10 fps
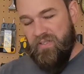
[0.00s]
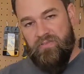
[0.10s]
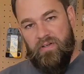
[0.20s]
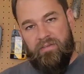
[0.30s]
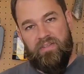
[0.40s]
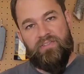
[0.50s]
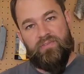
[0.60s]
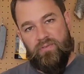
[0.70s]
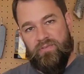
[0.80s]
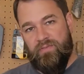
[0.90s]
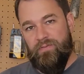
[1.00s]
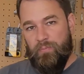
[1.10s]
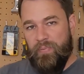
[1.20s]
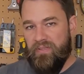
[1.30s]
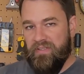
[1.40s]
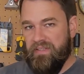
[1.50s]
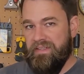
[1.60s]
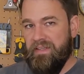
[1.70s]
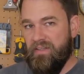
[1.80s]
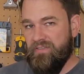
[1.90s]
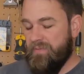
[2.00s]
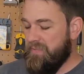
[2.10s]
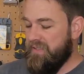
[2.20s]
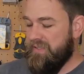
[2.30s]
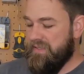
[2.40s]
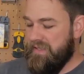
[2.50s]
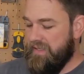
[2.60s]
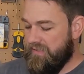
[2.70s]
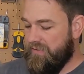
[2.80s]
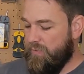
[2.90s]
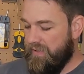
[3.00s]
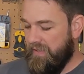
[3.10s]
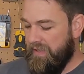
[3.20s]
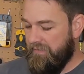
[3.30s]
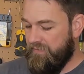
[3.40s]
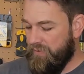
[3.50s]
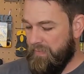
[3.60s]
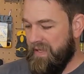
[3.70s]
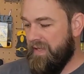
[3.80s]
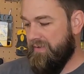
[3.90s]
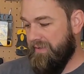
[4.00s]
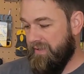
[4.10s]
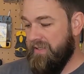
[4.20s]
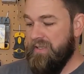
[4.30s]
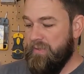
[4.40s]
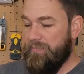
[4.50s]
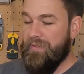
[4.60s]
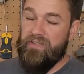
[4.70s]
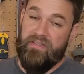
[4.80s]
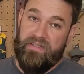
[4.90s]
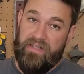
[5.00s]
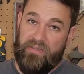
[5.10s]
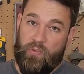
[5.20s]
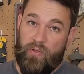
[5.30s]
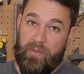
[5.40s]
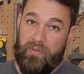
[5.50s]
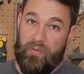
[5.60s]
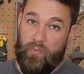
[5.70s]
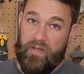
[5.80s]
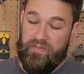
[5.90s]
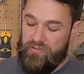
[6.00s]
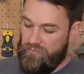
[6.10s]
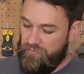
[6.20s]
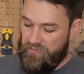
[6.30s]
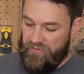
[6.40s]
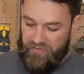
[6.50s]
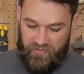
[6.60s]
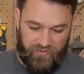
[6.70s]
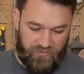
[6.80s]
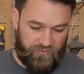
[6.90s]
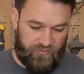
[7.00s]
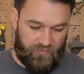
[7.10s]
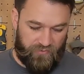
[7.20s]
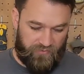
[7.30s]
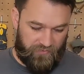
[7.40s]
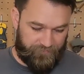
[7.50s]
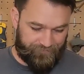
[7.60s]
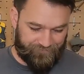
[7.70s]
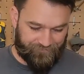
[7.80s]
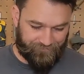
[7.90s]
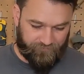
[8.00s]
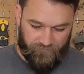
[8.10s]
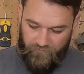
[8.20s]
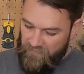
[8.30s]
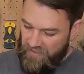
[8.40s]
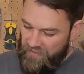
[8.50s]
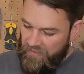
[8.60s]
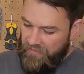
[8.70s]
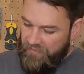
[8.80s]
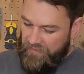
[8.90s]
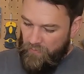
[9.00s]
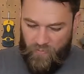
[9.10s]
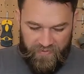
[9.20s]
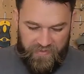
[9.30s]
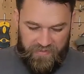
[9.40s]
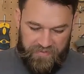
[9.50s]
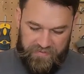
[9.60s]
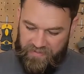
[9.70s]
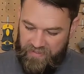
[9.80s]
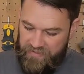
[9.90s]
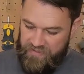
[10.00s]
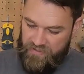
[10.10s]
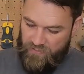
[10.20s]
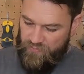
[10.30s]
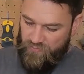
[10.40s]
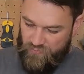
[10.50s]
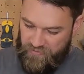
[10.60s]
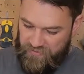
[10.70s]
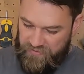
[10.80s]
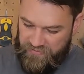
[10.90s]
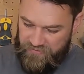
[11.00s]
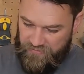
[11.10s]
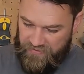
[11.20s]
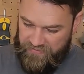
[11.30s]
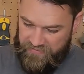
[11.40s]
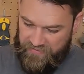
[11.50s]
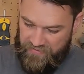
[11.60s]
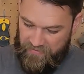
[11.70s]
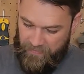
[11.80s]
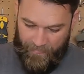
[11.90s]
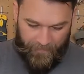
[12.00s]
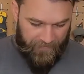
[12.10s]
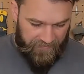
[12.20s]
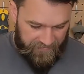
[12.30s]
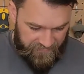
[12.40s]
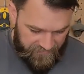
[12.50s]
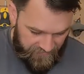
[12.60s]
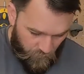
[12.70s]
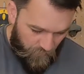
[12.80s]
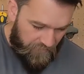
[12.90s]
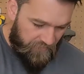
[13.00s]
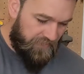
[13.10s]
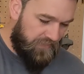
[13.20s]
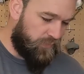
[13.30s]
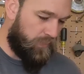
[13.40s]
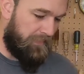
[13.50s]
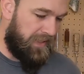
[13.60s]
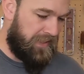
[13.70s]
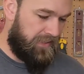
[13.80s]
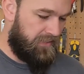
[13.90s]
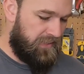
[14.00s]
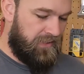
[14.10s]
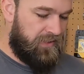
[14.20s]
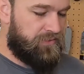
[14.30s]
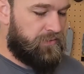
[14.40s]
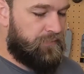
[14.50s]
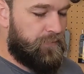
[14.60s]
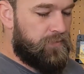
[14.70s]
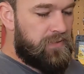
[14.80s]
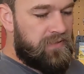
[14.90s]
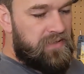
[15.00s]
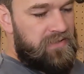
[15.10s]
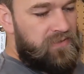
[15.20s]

driving screws, if you're building a deck or something like that, you're going to want a heavier battery, but it does add quite a bit of weight to the drill. Now, one thing that I thought was really interesting is where these were made. So if you look at this